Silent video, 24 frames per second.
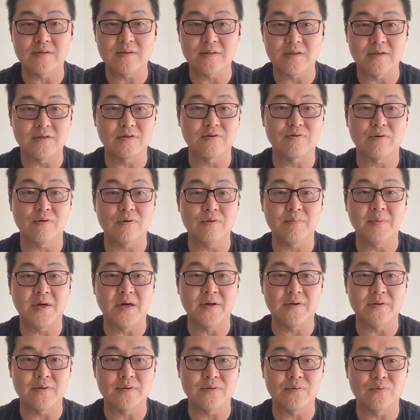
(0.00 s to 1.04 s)
control
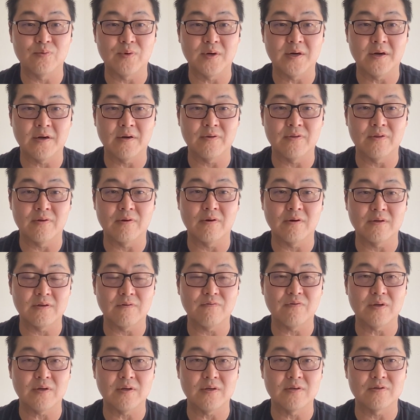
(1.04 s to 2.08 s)
model where there are
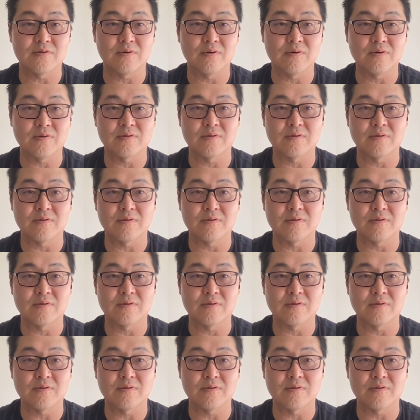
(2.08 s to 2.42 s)
different controls,